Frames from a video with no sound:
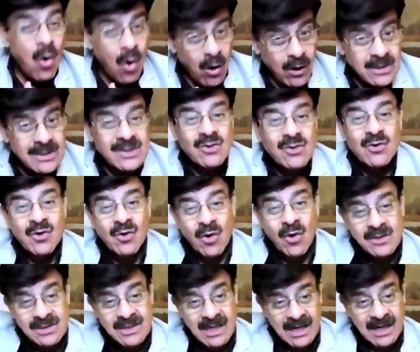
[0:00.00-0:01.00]
also
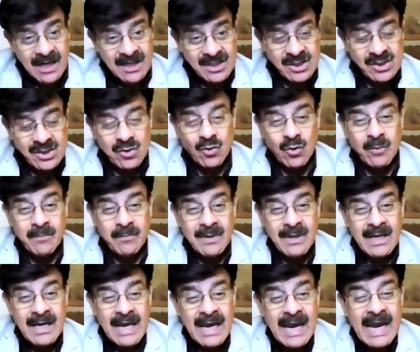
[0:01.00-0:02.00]
cross the cut slope,
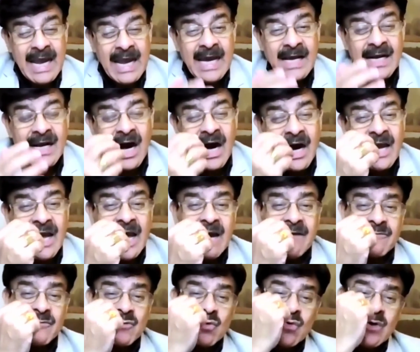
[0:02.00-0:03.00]
and I
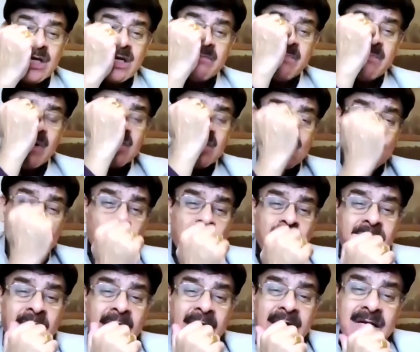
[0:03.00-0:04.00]
have to
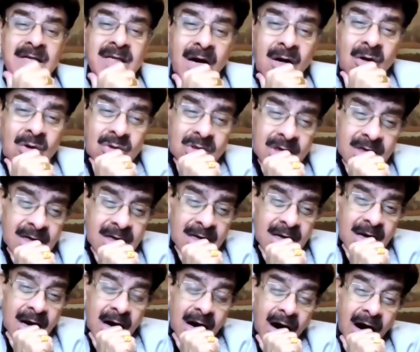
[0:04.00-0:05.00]
find out
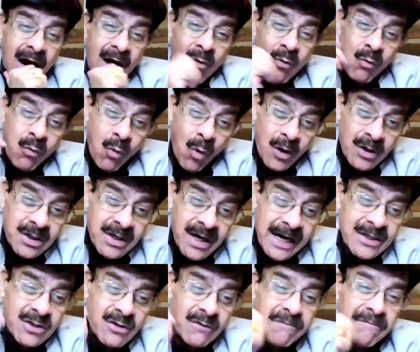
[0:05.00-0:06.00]
what
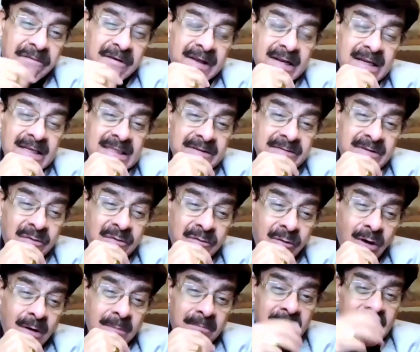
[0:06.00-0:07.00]
kind of failure they will
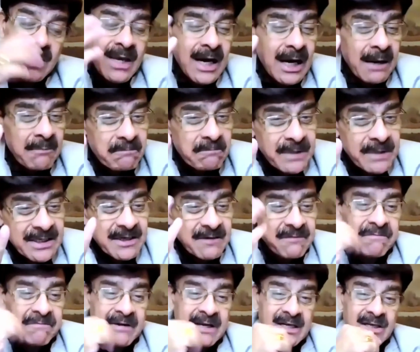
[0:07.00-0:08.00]
form. A
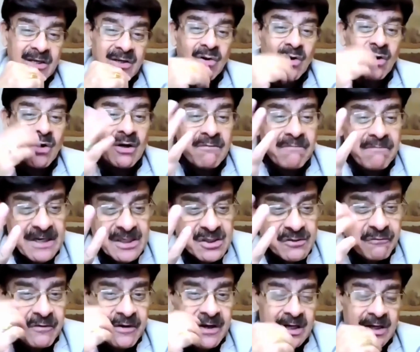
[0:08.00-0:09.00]
planar failure or a
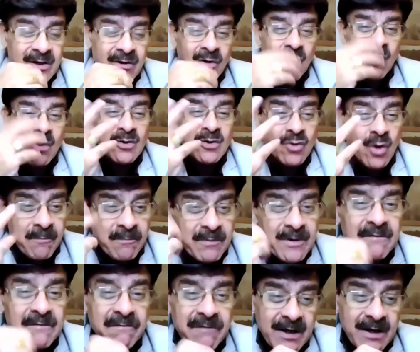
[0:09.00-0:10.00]
wedge failure or a
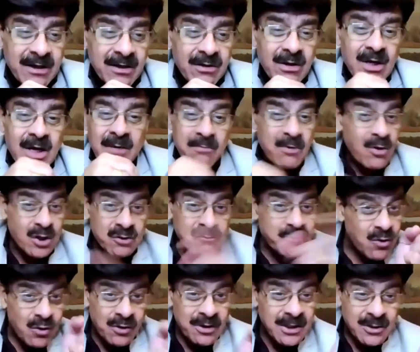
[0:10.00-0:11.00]
toppling failure, because
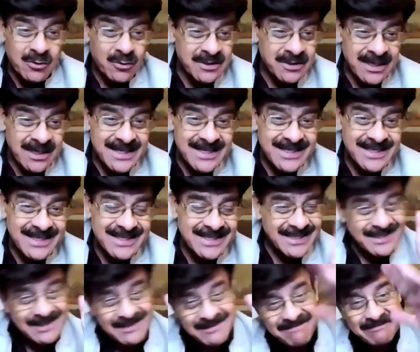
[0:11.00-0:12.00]
we looked at those
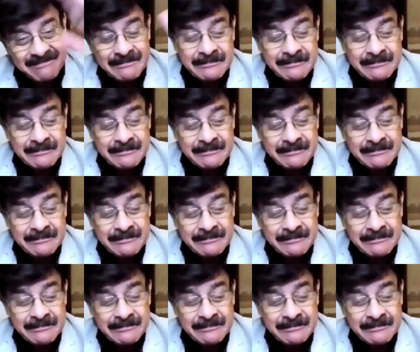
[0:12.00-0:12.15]
conditions.